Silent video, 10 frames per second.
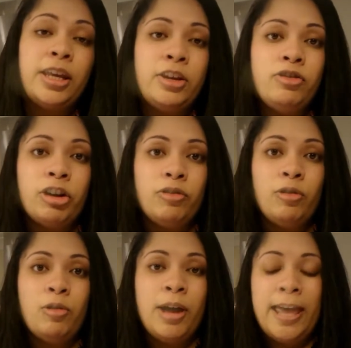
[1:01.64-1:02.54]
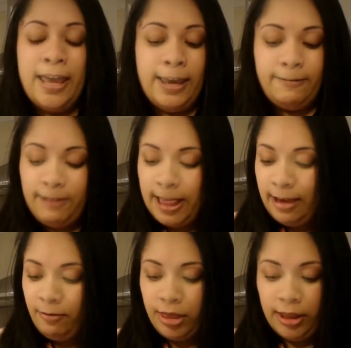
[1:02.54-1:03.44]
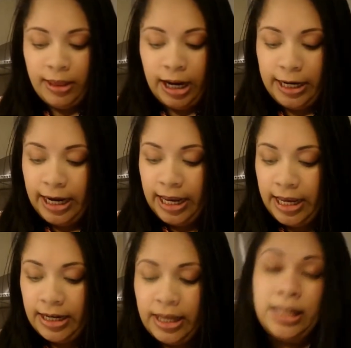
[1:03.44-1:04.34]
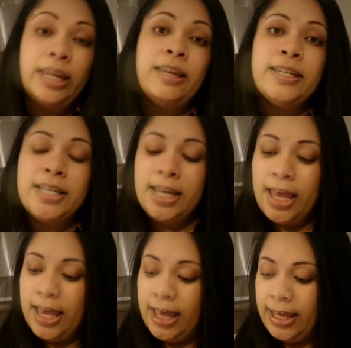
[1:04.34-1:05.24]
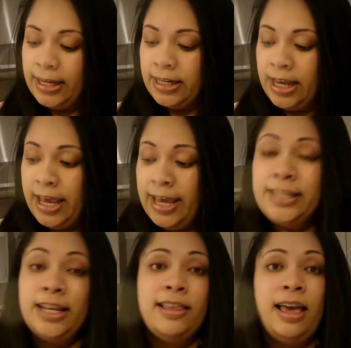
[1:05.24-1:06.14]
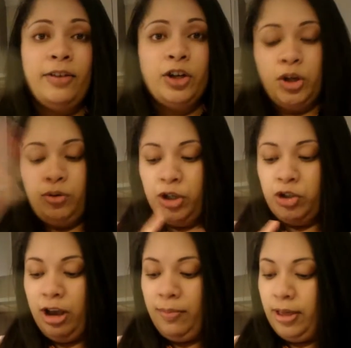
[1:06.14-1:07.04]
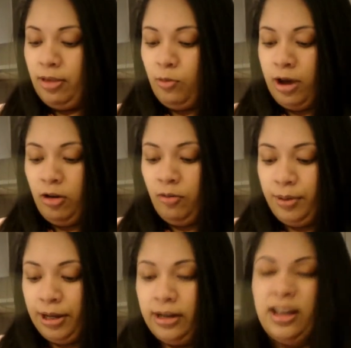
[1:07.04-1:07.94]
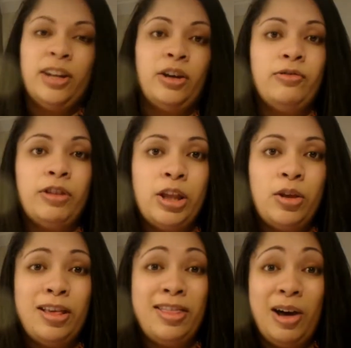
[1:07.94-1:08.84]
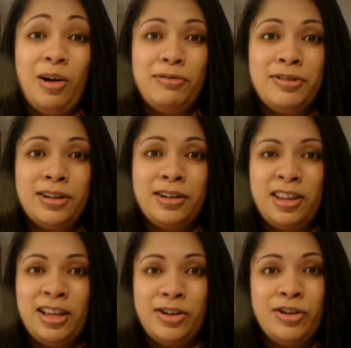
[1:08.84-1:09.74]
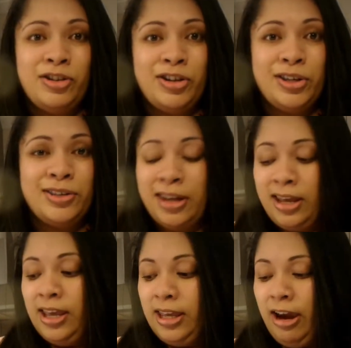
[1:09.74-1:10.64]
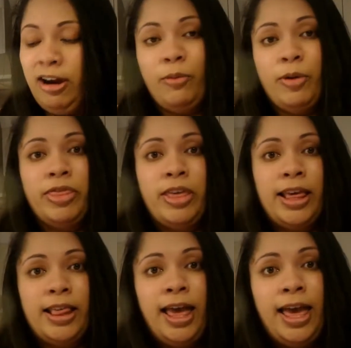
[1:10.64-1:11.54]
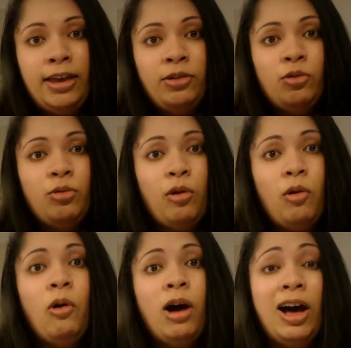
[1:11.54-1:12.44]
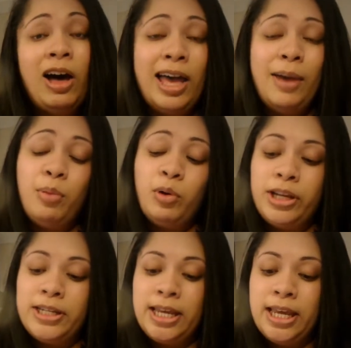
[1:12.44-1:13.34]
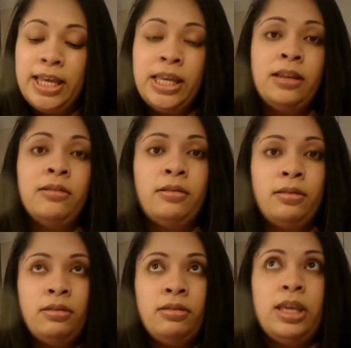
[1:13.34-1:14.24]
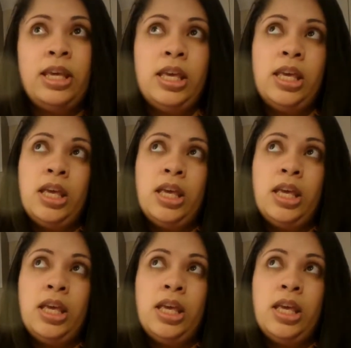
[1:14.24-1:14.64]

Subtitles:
in general, it fits everything that I need in it, and it does have a shoulder strap as well, but I don't really use it that often because I usually just carry it with these handles, or I put it in the